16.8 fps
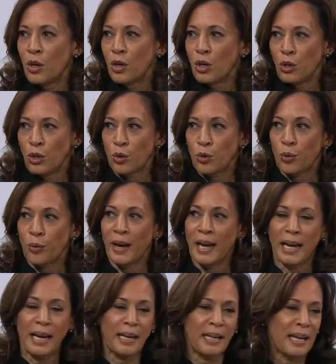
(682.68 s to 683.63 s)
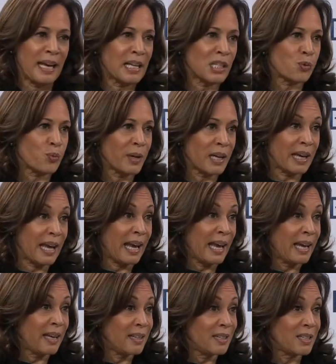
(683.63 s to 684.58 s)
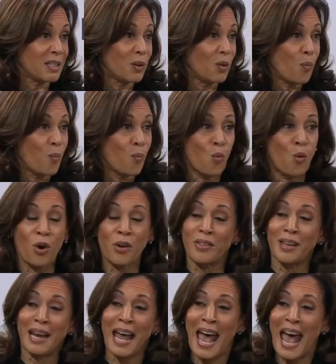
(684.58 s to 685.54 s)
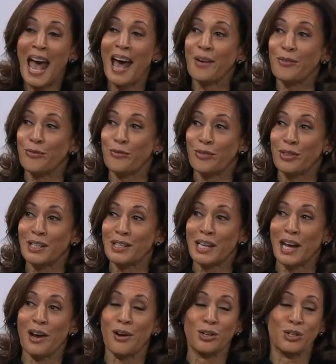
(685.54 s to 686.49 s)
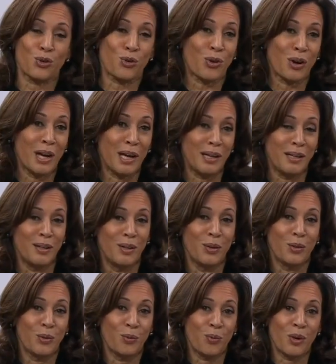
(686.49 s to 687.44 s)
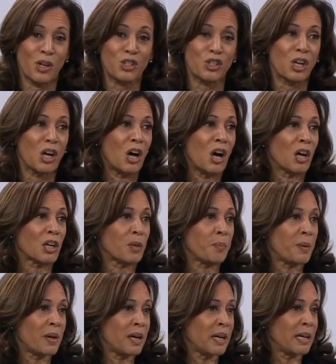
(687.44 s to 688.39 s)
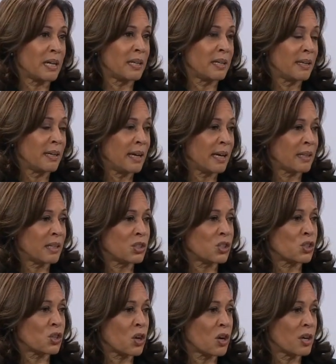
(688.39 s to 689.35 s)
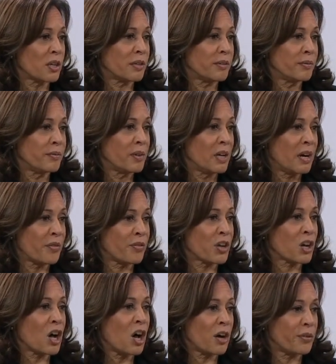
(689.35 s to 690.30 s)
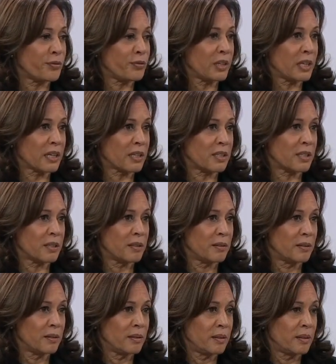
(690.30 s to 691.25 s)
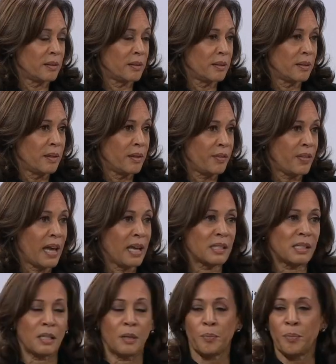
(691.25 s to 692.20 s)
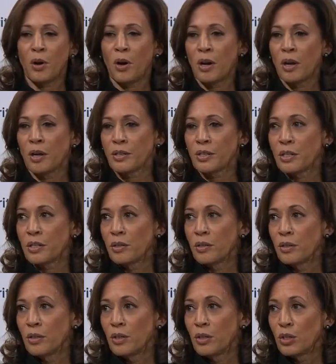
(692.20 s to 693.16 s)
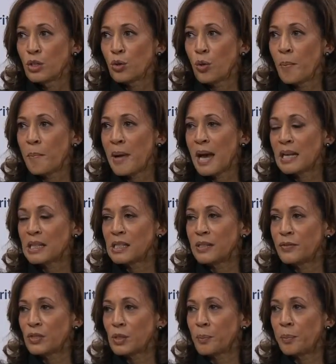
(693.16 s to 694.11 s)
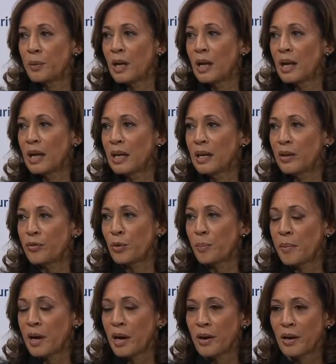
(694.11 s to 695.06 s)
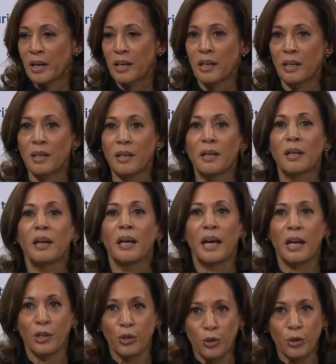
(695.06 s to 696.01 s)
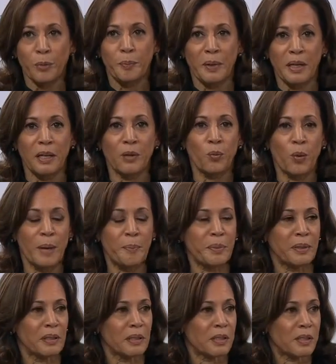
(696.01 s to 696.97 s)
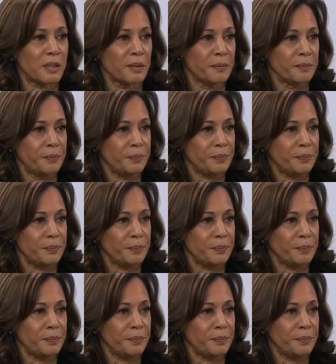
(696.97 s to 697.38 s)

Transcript: Ukraine has regained more than half the territory Russia occupied at the start of the conflict, thanks in part to a massive supply of American and European weapons.